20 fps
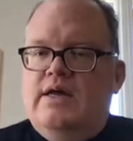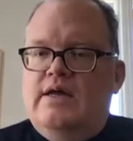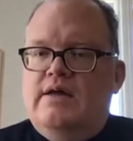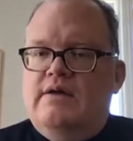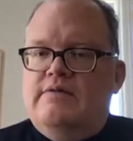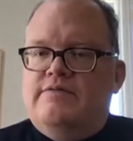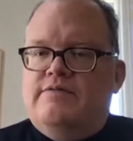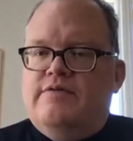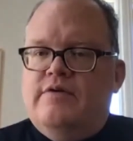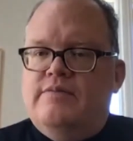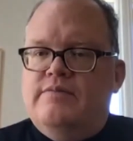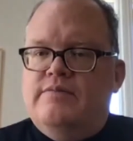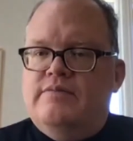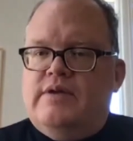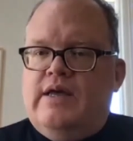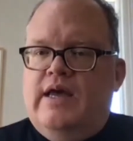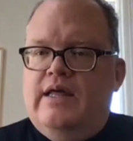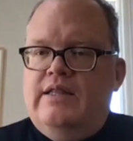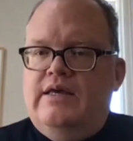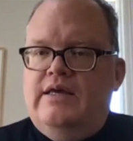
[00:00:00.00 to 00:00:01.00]
from
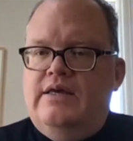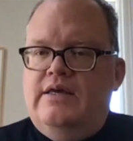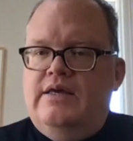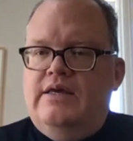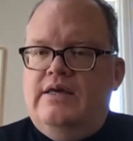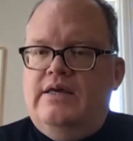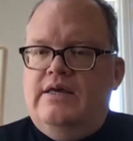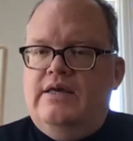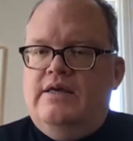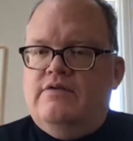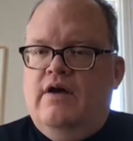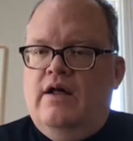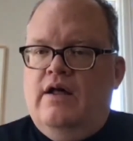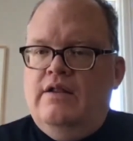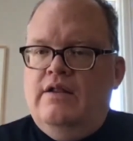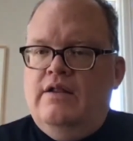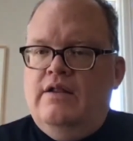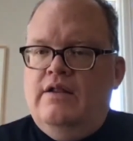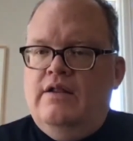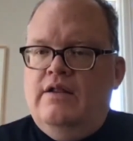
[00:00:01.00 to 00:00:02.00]
Kylie
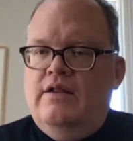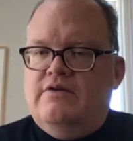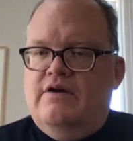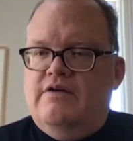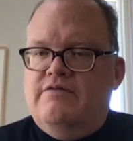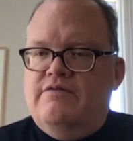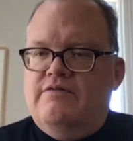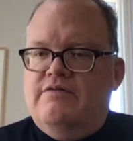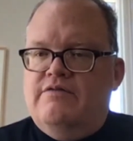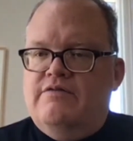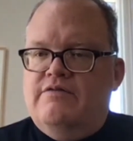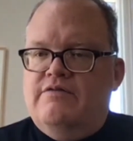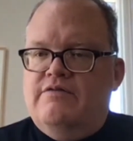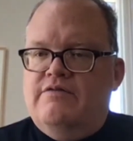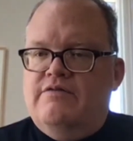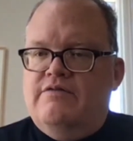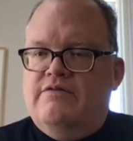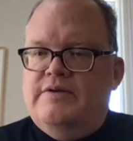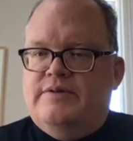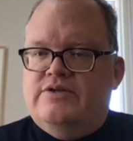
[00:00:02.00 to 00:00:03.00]
Keys Holland, sorry if
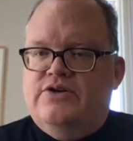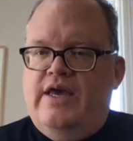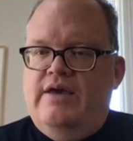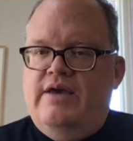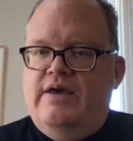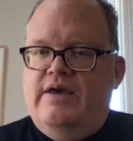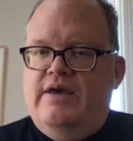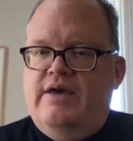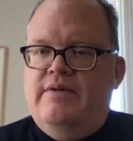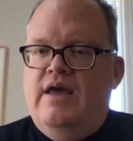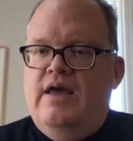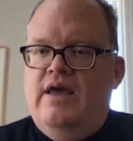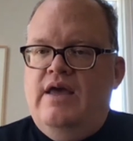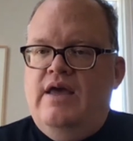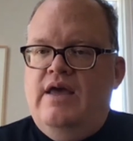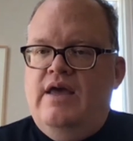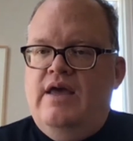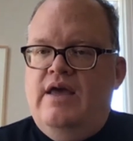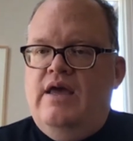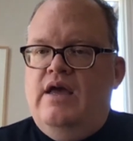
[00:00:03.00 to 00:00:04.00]
I'm mispronouncing your
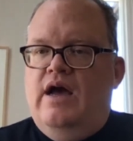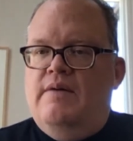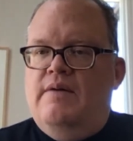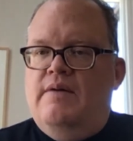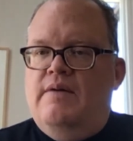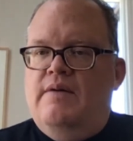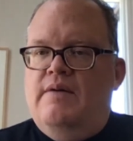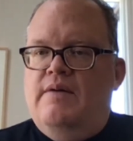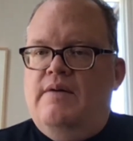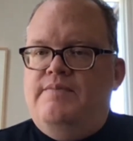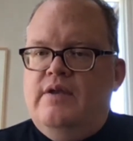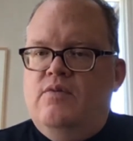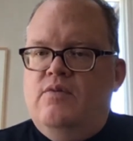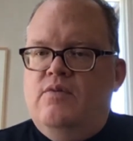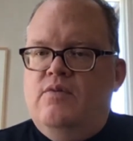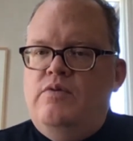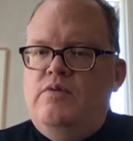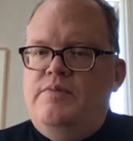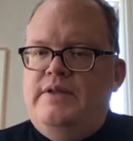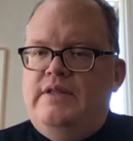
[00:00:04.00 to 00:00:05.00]
name,
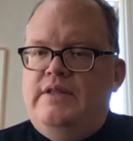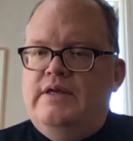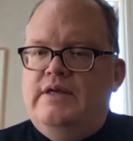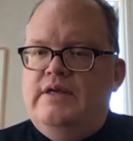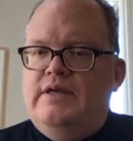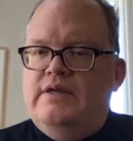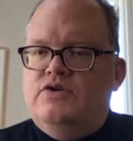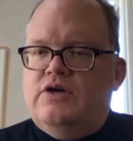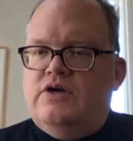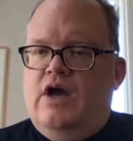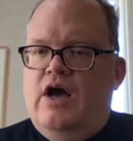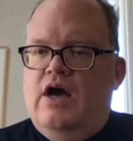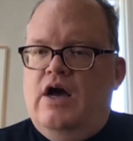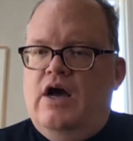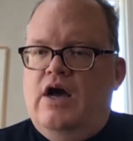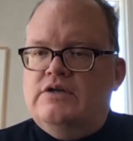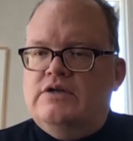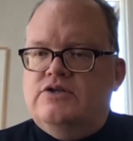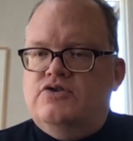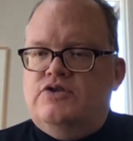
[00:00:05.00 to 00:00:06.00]
what would be the
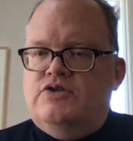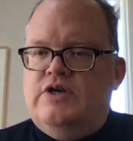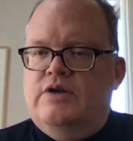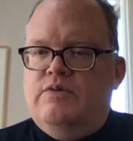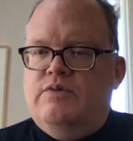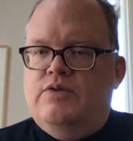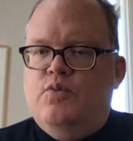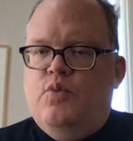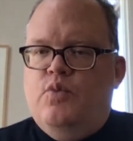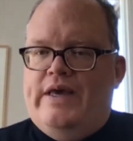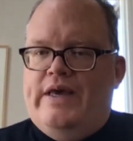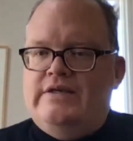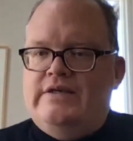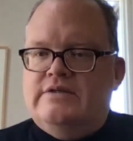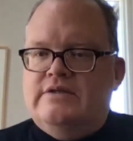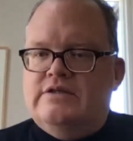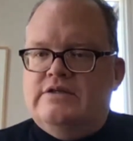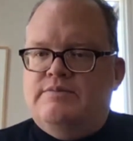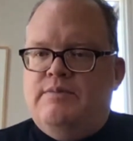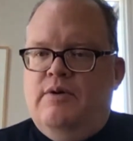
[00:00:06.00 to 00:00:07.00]
additional costs
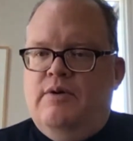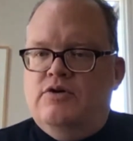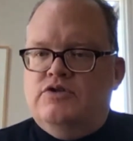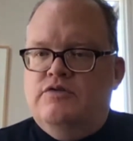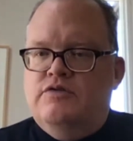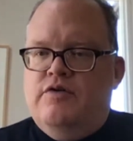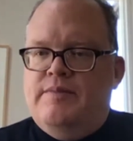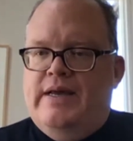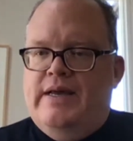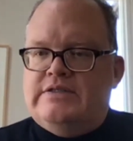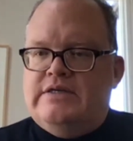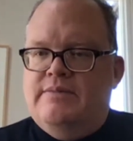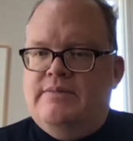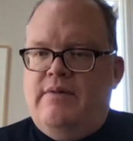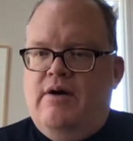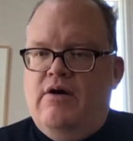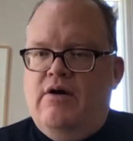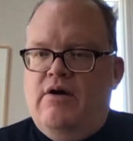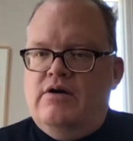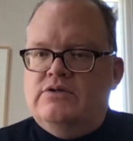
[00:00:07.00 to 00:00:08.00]
associated with waste disposal
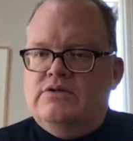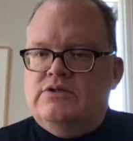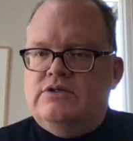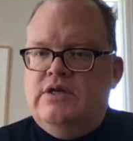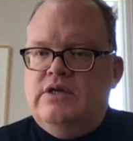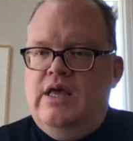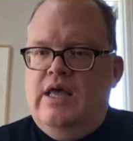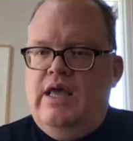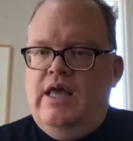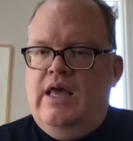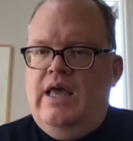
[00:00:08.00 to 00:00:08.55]
from SMRs?